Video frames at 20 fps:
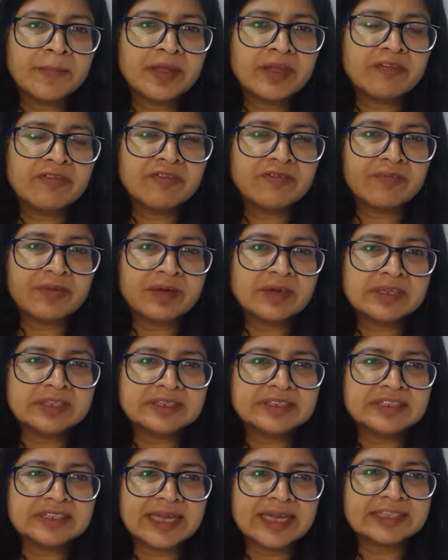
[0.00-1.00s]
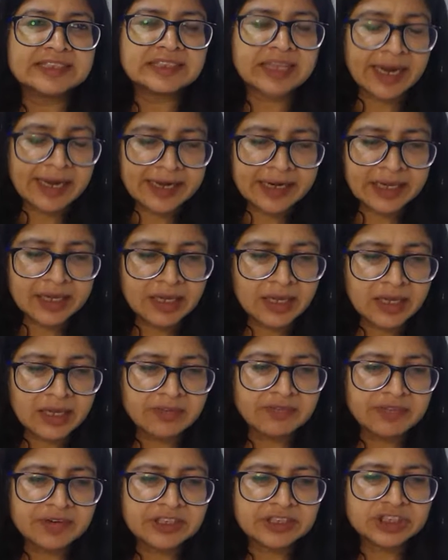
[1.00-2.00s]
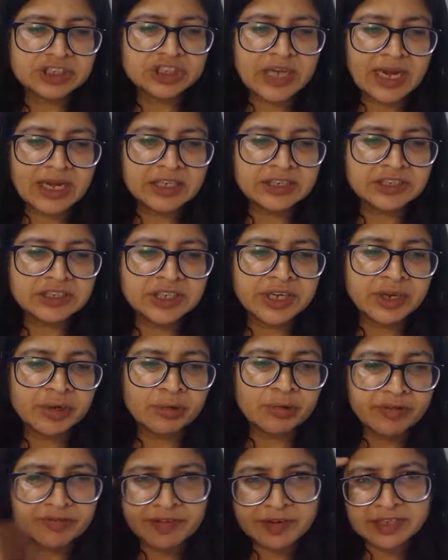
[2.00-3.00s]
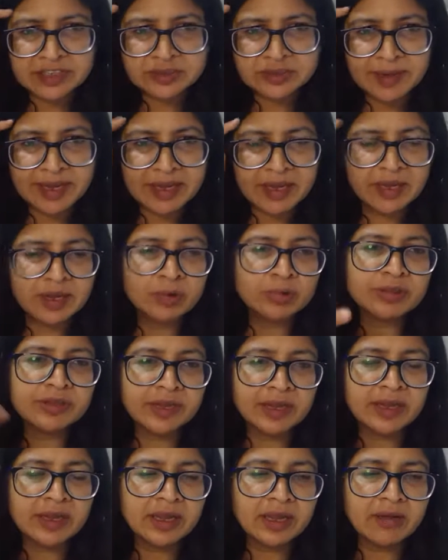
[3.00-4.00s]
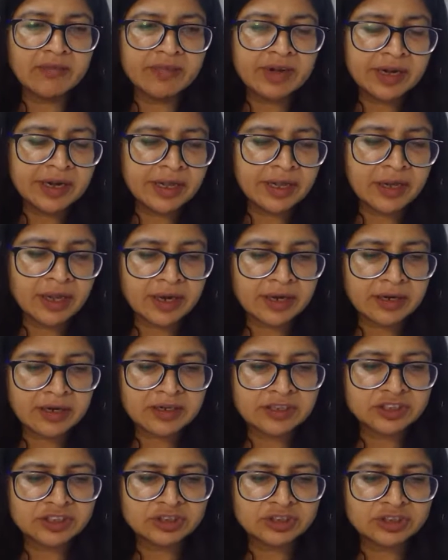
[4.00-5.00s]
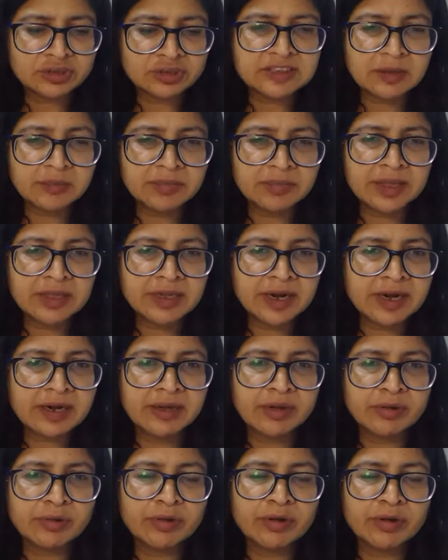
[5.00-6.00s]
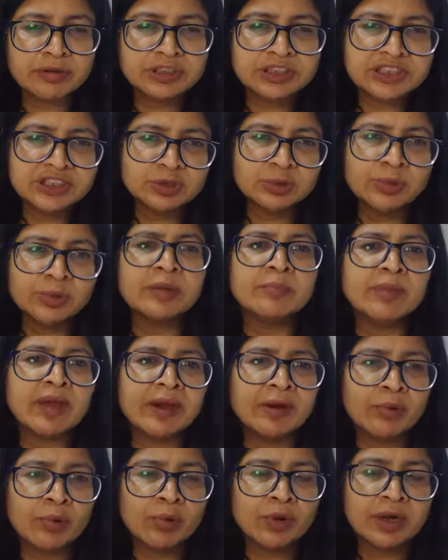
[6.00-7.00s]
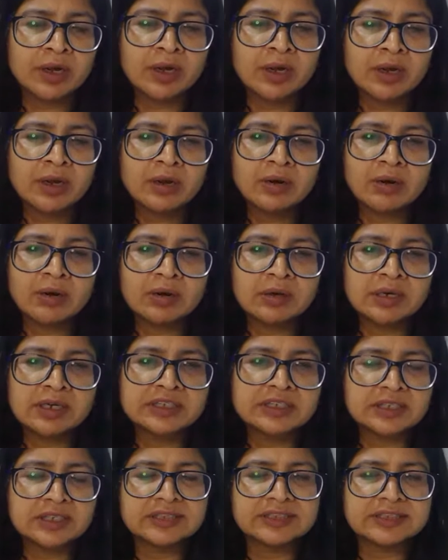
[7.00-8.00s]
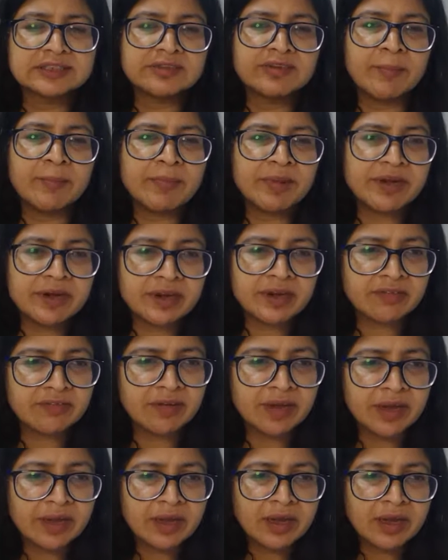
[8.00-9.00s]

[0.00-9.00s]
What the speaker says: if it's exciting, if it is challenging you, if it is making you think every day, and it is not something that you're just doing by rote, or it's repetitive,